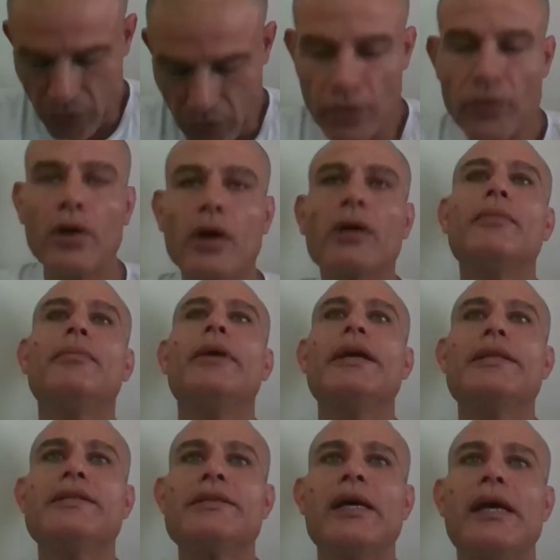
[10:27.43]
and you're not
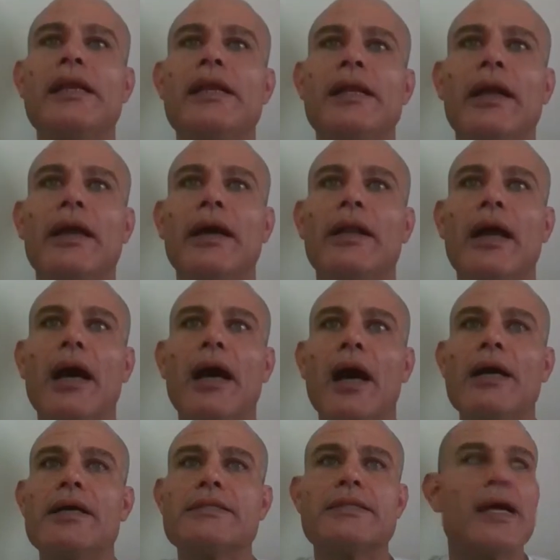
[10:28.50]
maintaining an
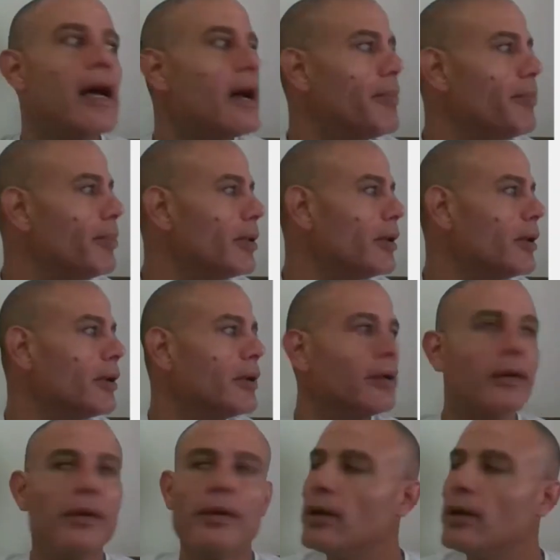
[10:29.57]
eyes up